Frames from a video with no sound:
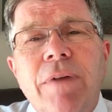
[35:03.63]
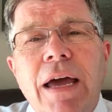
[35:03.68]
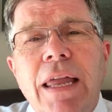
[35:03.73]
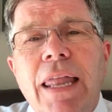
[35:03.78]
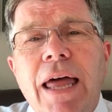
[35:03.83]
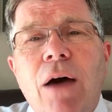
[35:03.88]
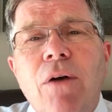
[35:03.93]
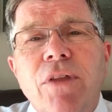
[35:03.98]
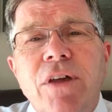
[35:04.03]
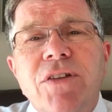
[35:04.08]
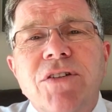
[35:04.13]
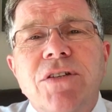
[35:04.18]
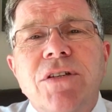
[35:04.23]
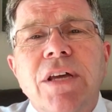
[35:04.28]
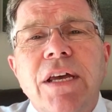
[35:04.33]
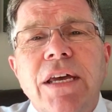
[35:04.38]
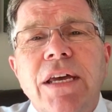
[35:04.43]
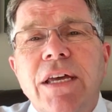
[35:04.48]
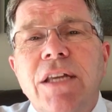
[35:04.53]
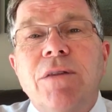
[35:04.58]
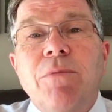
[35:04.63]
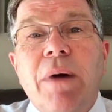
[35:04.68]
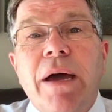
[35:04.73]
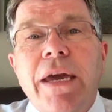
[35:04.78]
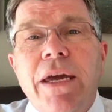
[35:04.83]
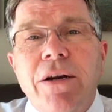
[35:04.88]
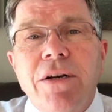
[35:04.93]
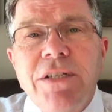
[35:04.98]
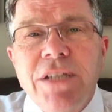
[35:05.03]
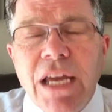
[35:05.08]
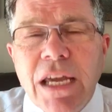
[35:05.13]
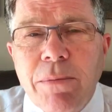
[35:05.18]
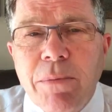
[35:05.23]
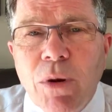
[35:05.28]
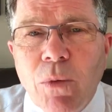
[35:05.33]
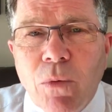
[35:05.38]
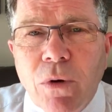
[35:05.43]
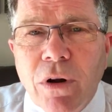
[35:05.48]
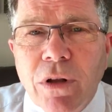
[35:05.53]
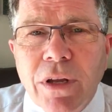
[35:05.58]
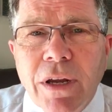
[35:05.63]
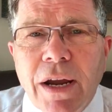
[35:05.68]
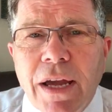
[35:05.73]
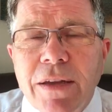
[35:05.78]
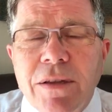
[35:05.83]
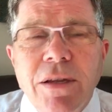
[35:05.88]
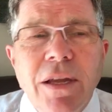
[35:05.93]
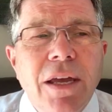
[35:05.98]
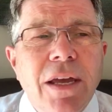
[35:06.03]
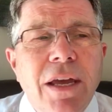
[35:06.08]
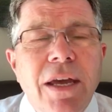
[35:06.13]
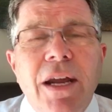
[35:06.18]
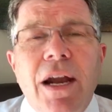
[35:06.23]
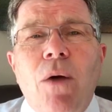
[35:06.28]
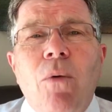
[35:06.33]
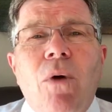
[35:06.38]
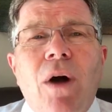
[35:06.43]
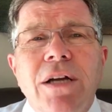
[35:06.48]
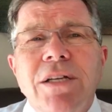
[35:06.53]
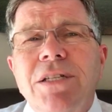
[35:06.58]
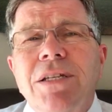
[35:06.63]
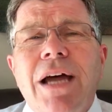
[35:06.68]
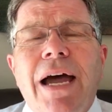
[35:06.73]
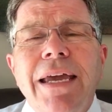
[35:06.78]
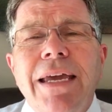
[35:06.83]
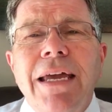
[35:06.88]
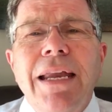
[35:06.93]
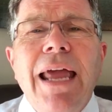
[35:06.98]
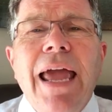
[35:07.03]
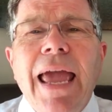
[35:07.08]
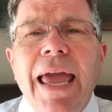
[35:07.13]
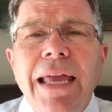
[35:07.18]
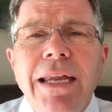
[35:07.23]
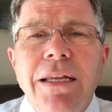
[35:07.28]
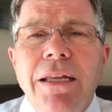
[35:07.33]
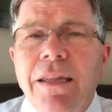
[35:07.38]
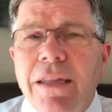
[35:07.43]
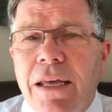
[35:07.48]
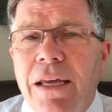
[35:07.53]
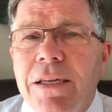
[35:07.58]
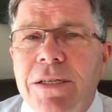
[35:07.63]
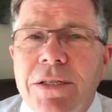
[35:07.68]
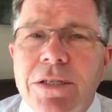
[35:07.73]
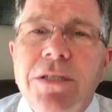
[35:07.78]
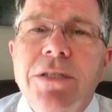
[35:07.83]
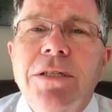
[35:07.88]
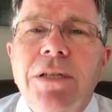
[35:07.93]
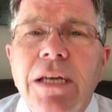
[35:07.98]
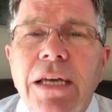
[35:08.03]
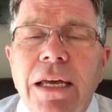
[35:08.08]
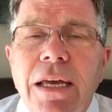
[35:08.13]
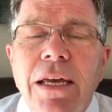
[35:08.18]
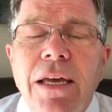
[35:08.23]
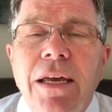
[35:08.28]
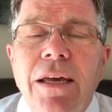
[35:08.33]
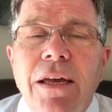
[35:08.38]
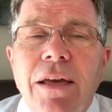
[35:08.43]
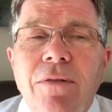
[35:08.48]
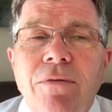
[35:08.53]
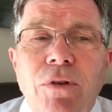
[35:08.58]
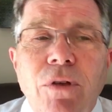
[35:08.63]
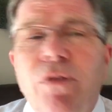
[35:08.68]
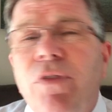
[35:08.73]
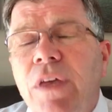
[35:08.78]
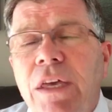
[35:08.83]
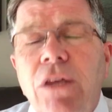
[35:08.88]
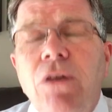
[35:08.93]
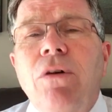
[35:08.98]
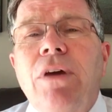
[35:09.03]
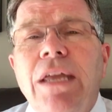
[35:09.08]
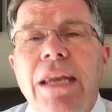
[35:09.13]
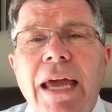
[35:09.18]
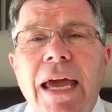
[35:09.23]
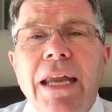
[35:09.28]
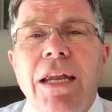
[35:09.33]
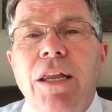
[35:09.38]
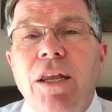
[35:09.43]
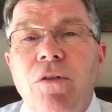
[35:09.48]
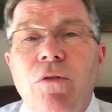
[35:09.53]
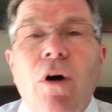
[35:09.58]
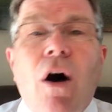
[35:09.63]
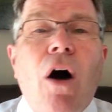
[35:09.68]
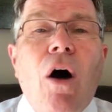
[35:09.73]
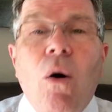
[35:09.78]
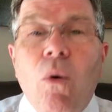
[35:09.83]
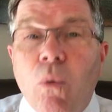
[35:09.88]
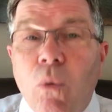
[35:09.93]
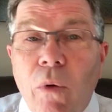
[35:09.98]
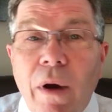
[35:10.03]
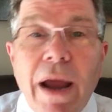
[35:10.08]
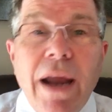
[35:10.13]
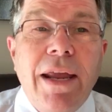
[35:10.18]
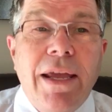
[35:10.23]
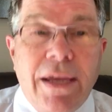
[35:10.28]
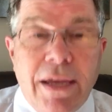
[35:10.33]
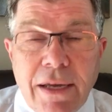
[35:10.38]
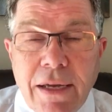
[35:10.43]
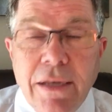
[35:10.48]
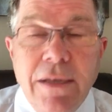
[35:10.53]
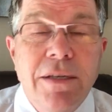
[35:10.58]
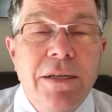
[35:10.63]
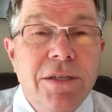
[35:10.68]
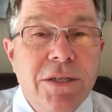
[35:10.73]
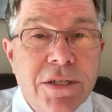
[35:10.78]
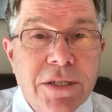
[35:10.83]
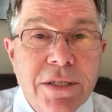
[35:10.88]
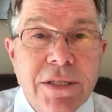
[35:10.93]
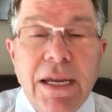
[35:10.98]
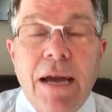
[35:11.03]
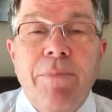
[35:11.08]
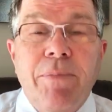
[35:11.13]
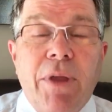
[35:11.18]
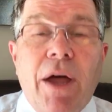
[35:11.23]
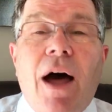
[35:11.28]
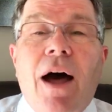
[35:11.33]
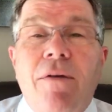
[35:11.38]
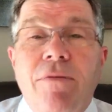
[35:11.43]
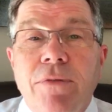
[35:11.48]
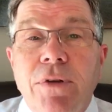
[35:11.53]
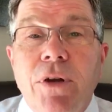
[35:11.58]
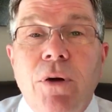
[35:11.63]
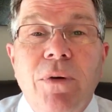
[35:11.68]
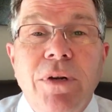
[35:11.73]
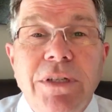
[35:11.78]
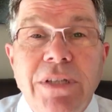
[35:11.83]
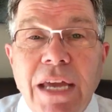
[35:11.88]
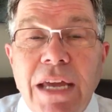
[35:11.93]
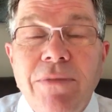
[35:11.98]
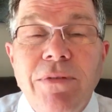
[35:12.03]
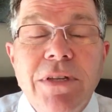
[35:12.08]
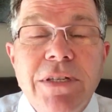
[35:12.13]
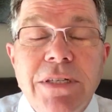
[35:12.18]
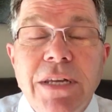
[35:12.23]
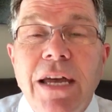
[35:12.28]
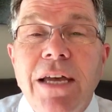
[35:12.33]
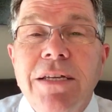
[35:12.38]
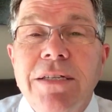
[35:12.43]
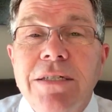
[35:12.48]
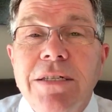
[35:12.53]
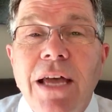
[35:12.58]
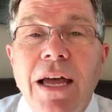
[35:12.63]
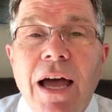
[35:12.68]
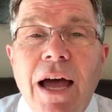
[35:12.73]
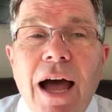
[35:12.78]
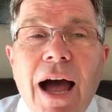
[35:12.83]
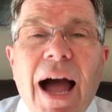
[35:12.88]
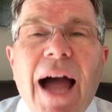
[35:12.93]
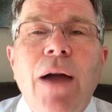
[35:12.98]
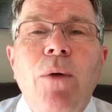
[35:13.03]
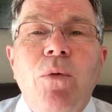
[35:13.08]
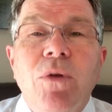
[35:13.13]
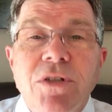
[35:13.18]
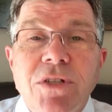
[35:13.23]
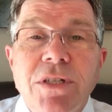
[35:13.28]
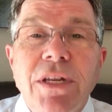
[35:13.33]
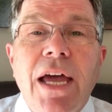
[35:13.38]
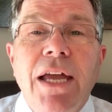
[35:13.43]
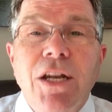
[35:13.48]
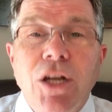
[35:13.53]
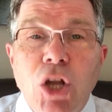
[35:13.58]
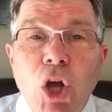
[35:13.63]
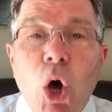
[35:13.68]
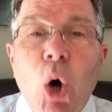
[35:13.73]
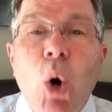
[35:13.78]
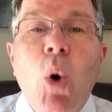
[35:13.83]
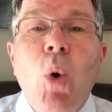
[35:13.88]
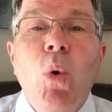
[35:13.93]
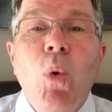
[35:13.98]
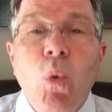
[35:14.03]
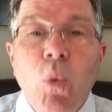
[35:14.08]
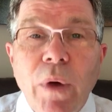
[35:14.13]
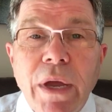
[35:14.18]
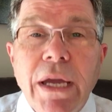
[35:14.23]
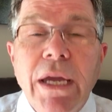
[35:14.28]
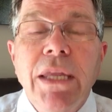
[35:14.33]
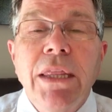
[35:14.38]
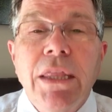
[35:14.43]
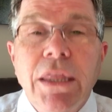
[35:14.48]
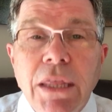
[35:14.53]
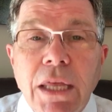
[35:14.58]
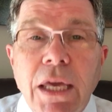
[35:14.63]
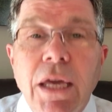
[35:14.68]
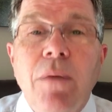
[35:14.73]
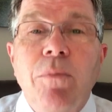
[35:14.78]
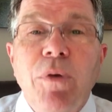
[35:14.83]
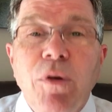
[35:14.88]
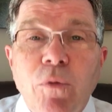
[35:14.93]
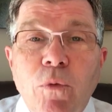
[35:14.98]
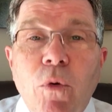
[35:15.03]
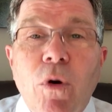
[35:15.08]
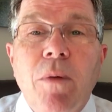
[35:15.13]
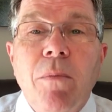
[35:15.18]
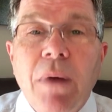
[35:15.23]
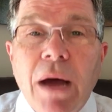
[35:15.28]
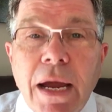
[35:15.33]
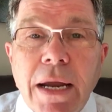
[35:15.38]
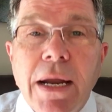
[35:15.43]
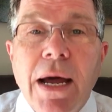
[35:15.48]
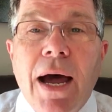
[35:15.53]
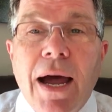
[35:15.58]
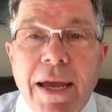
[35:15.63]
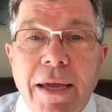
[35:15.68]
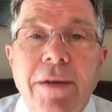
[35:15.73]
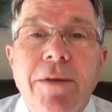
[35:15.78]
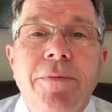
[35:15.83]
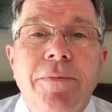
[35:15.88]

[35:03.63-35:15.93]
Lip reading: I allow this into my entertainment world and I watch this, I can handle this. If you think you can handle it, you've already stepped off. You know what David says? I will set no wicked thing before mine eye.